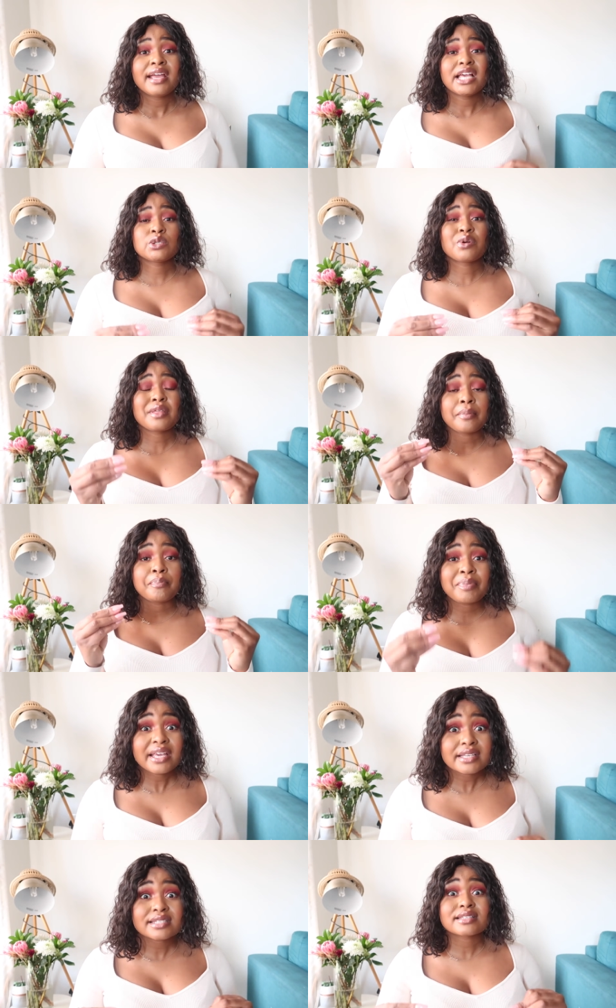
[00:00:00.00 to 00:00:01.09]
is one of the
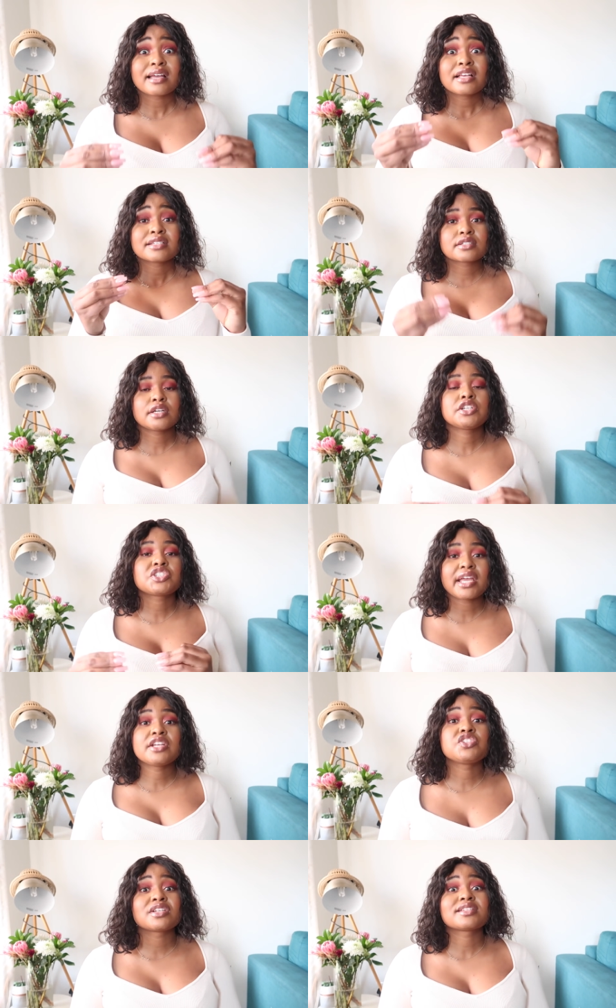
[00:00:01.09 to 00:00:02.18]
biggest search
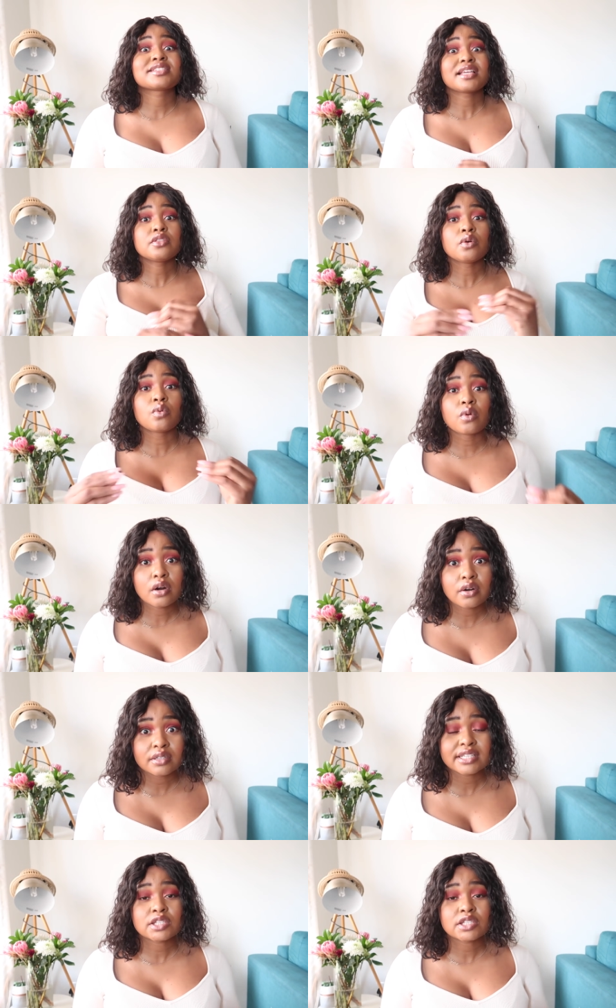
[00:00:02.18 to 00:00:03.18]
engines in the world.